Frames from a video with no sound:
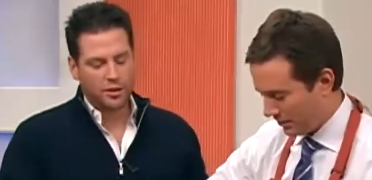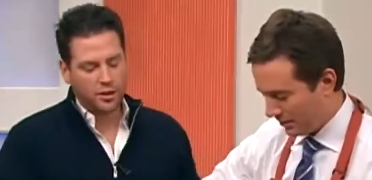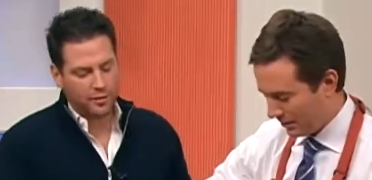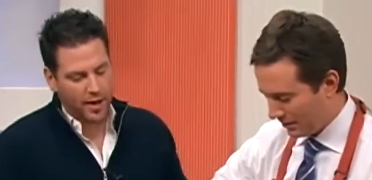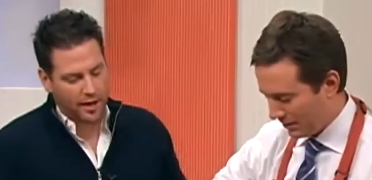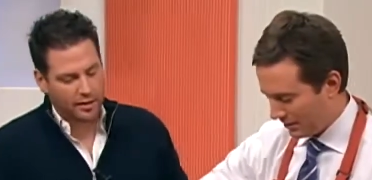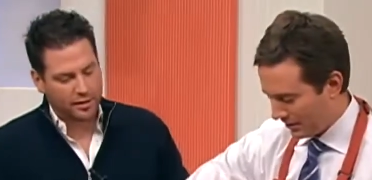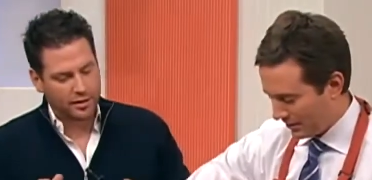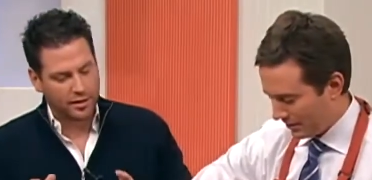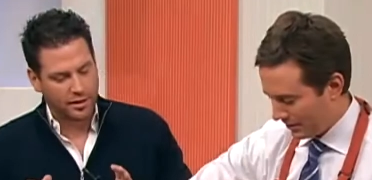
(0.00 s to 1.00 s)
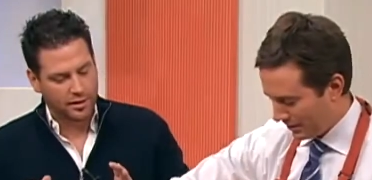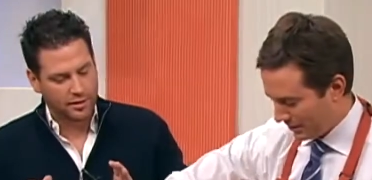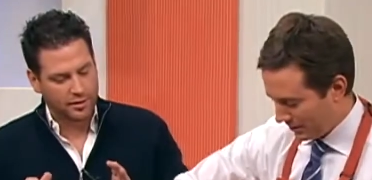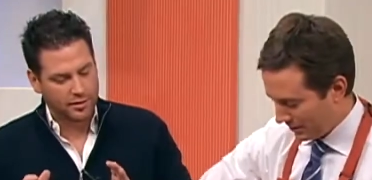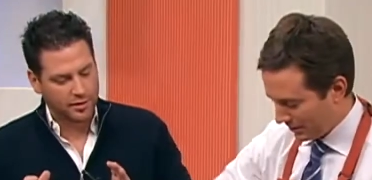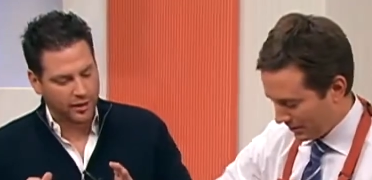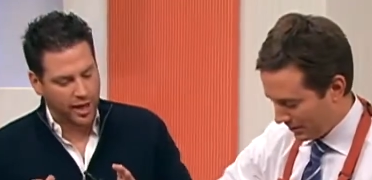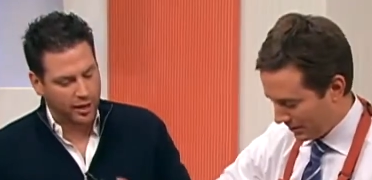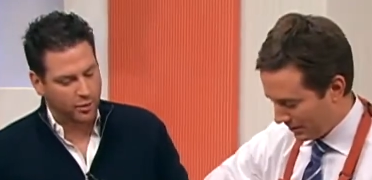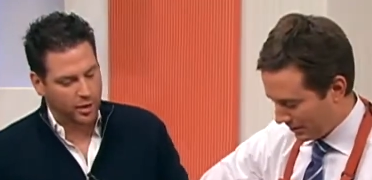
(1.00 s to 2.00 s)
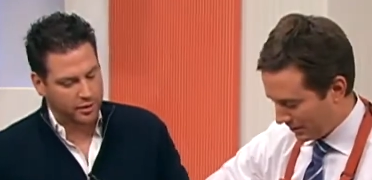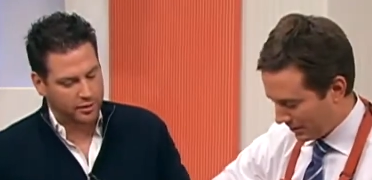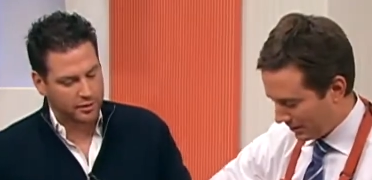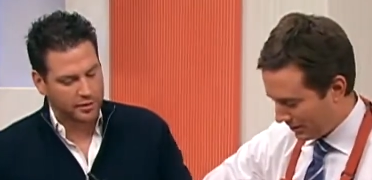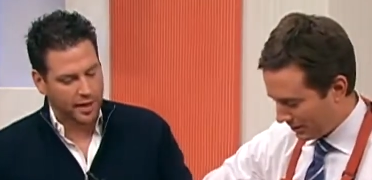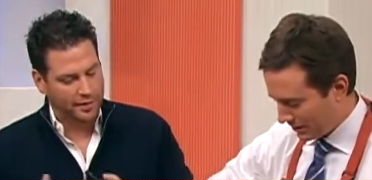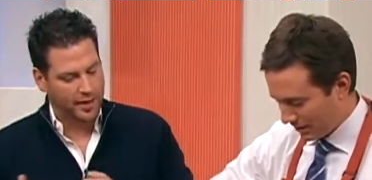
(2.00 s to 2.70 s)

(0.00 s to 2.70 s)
Speaker 1: You should have added the the egg whites at